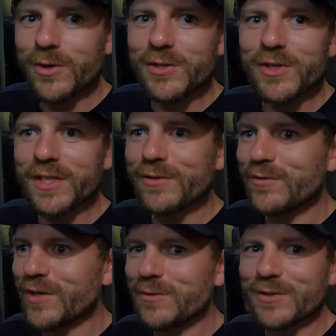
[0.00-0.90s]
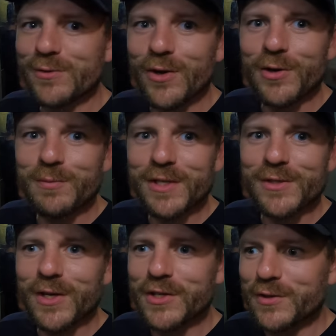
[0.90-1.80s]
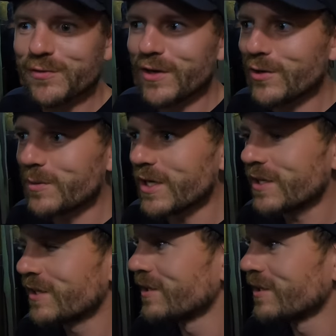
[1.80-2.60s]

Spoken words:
Wondering if it was wrong of me to actually film it.